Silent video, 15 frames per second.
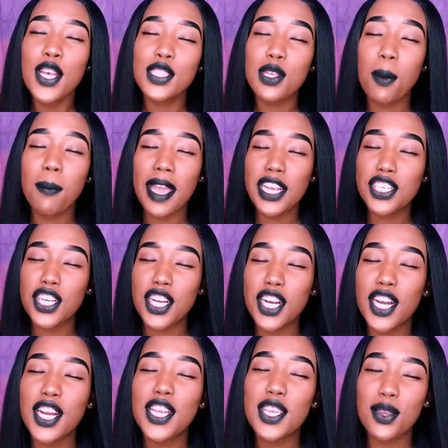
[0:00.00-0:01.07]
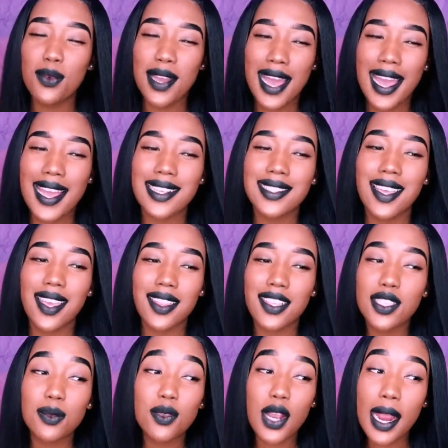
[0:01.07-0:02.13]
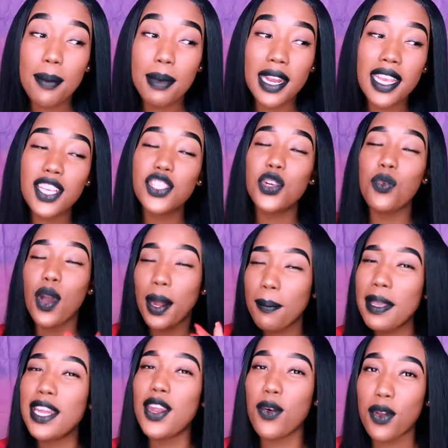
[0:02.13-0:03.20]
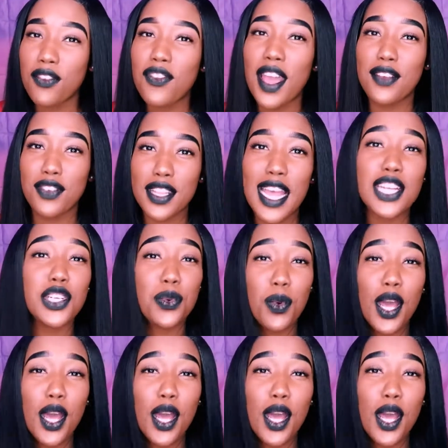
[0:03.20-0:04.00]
So make sure you guys hit the subscribe button because you wanna be notified for that.